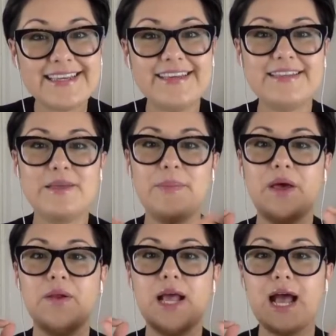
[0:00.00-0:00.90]
It's
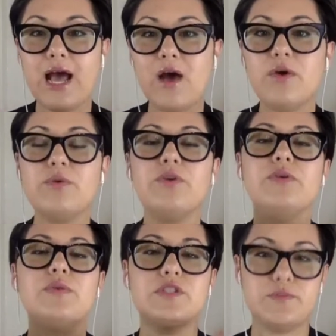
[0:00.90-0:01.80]
about how
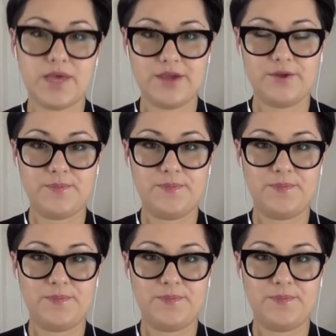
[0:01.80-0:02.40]
you smile.